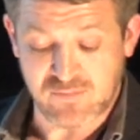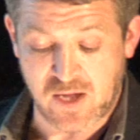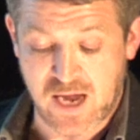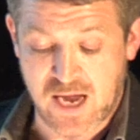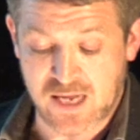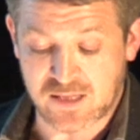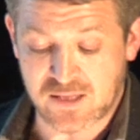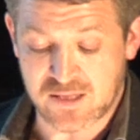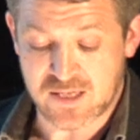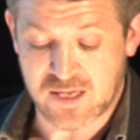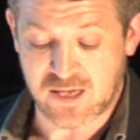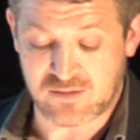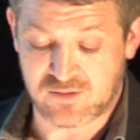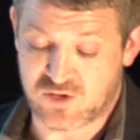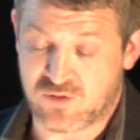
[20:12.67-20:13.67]
and
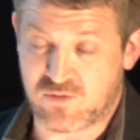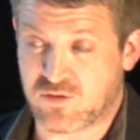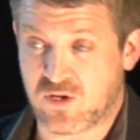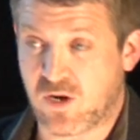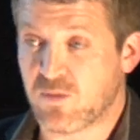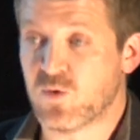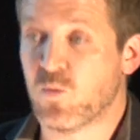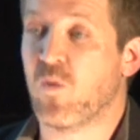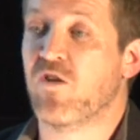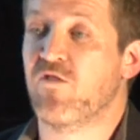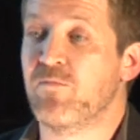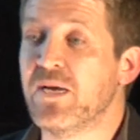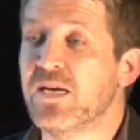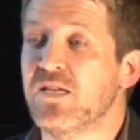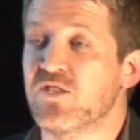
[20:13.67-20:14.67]
it's just, you know, it's one of
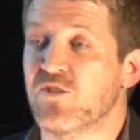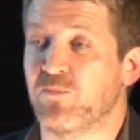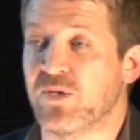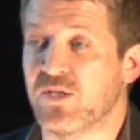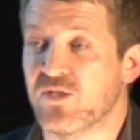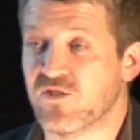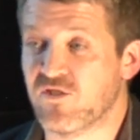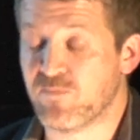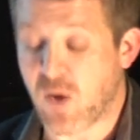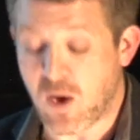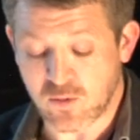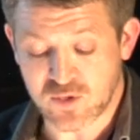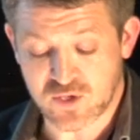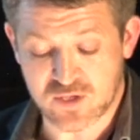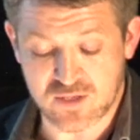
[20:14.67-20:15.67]
millions of pieces of
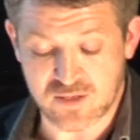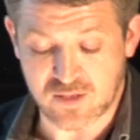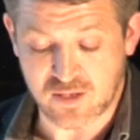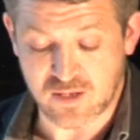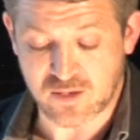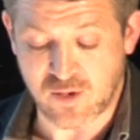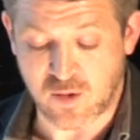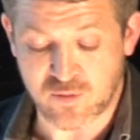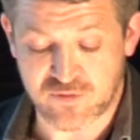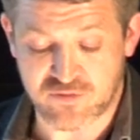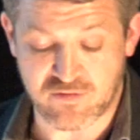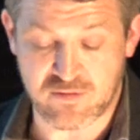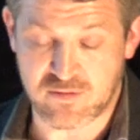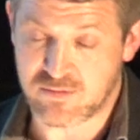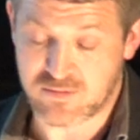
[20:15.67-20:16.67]
post that go
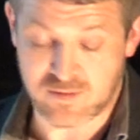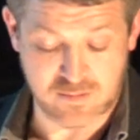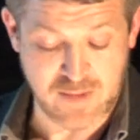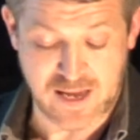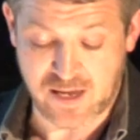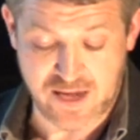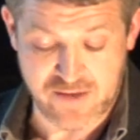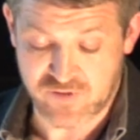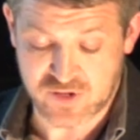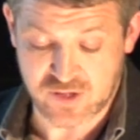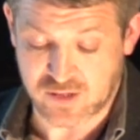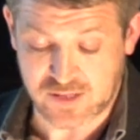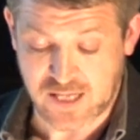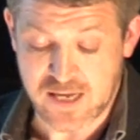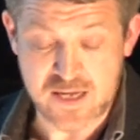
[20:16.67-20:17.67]
through the mail every
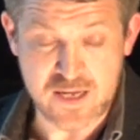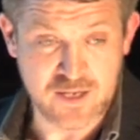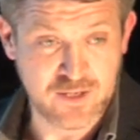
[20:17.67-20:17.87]
single day.